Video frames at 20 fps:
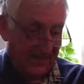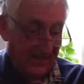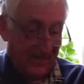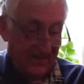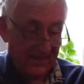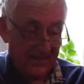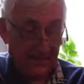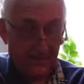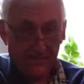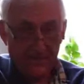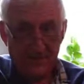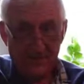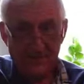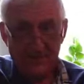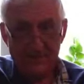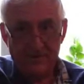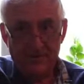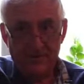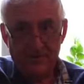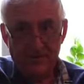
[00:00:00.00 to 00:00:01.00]
They had to put a
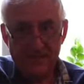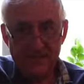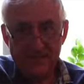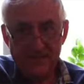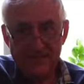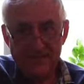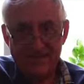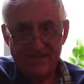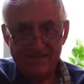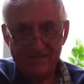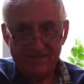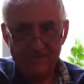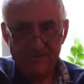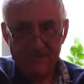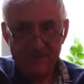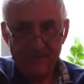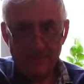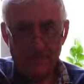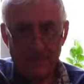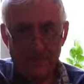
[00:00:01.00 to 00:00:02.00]
little piece
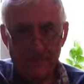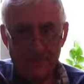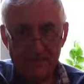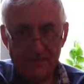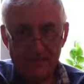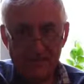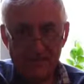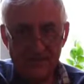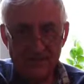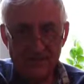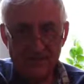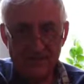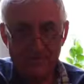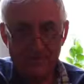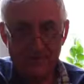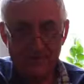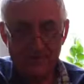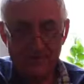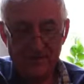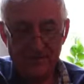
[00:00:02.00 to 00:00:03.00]
on the back page
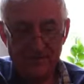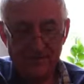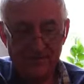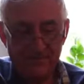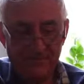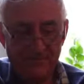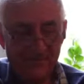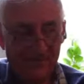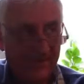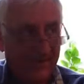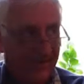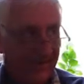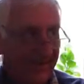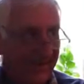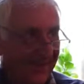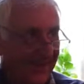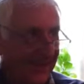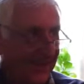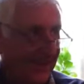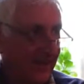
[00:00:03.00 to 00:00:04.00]
somewhere that
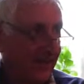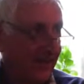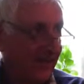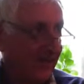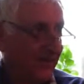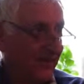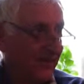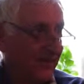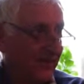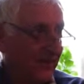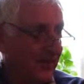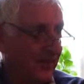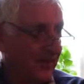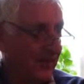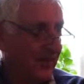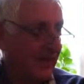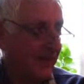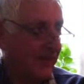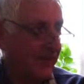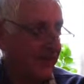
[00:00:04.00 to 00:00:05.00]
to
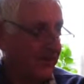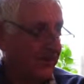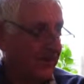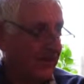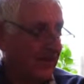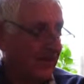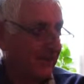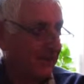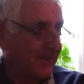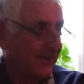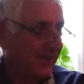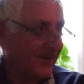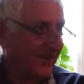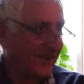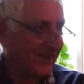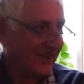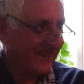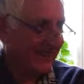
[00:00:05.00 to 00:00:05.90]
explain what had happened.